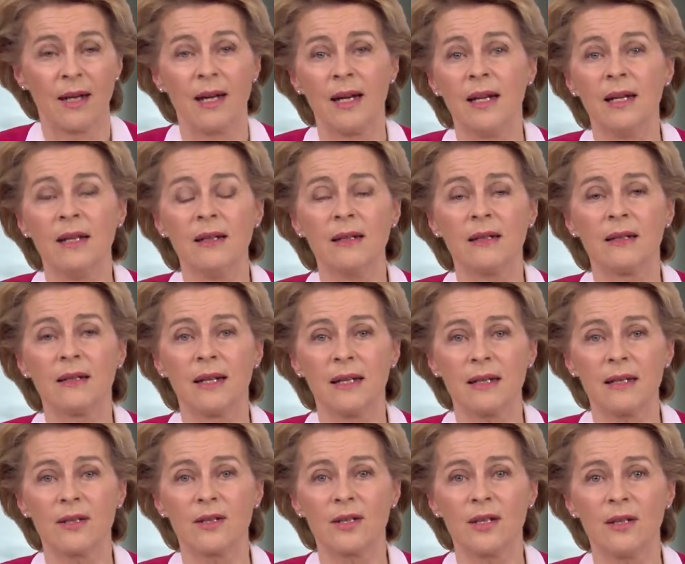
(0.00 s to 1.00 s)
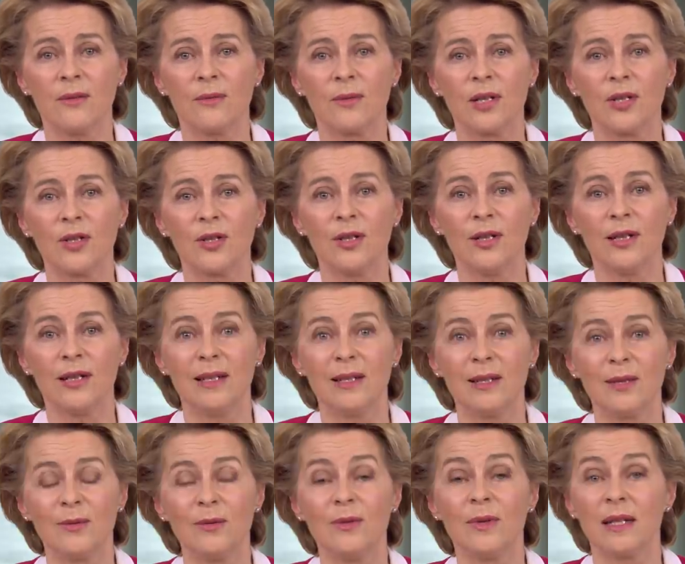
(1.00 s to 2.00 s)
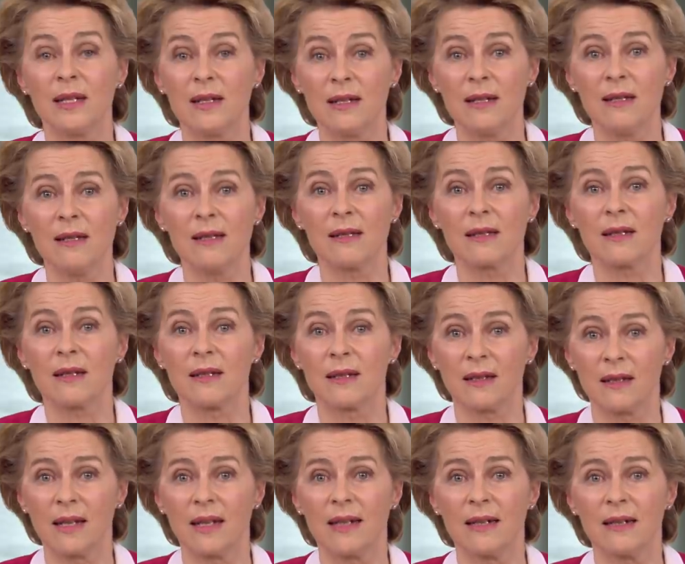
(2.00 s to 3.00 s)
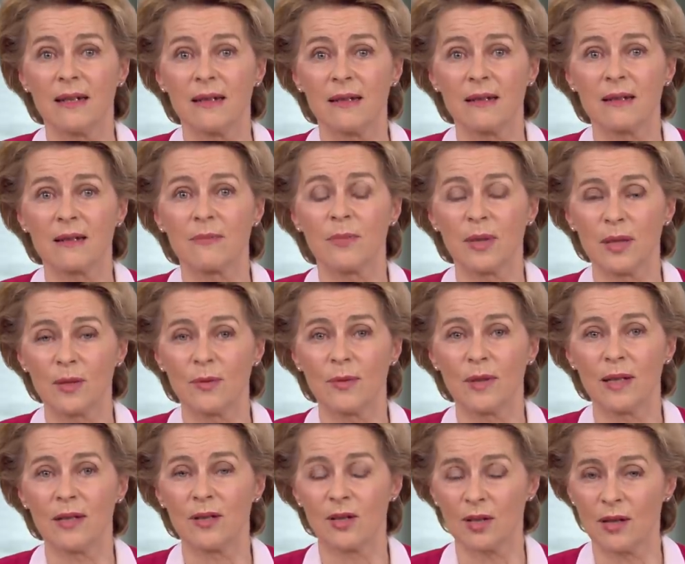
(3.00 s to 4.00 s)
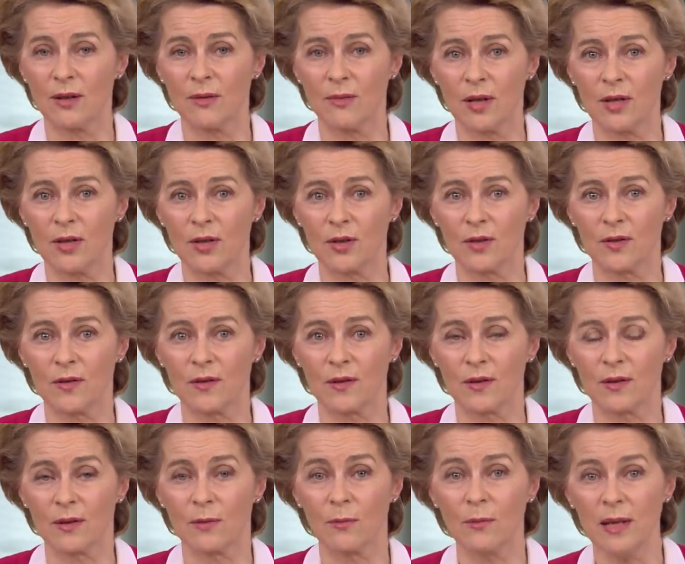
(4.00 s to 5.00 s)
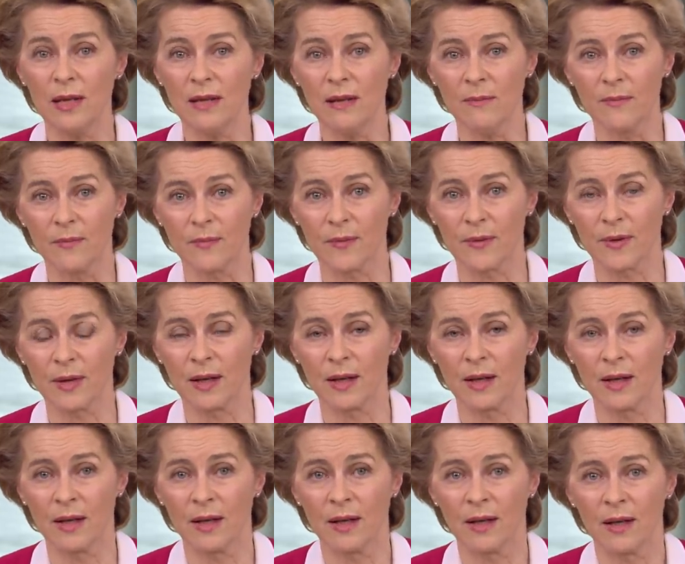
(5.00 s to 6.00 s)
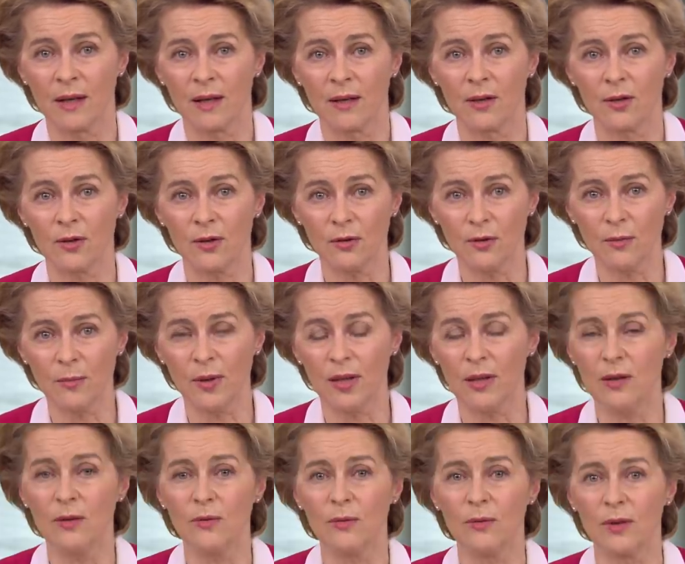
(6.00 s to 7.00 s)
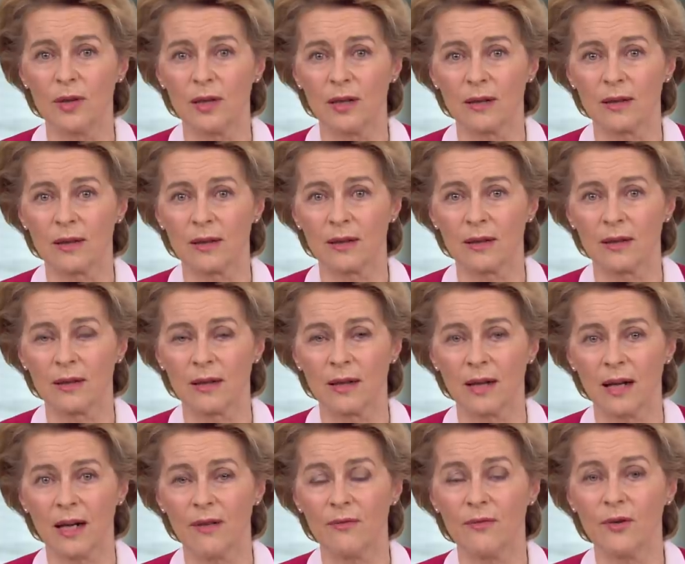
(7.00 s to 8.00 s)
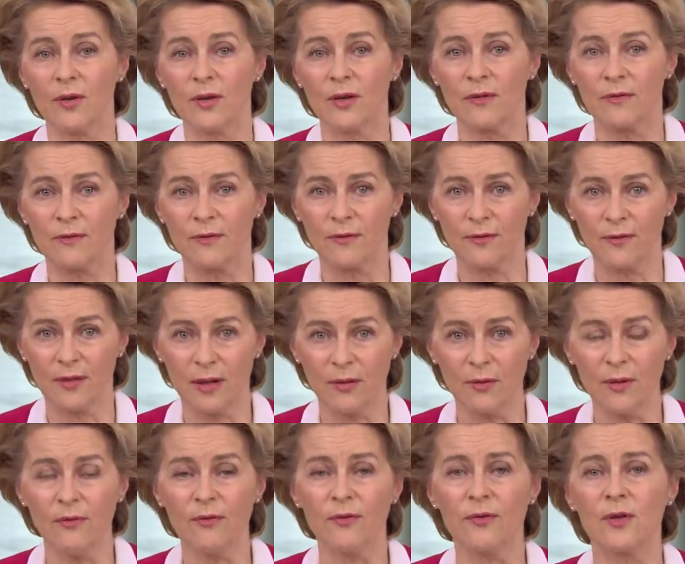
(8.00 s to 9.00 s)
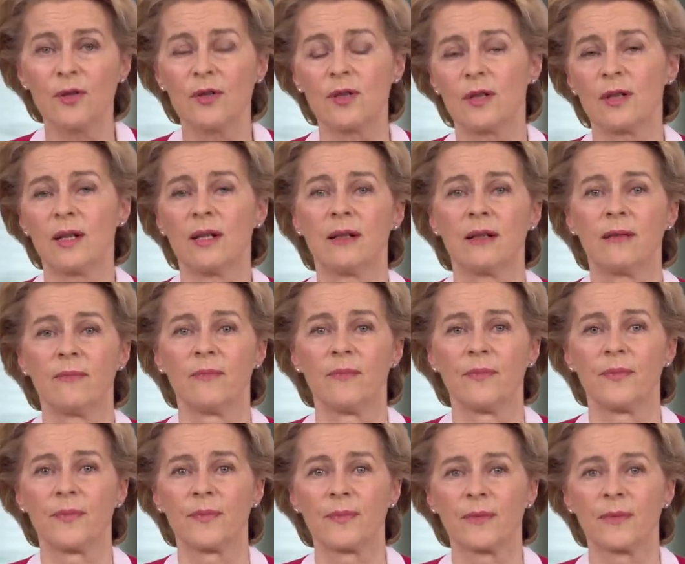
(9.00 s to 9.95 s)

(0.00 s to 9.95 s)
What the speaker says: And Next Generation EU is an alliance between generations. We, the European Union, are for the very first time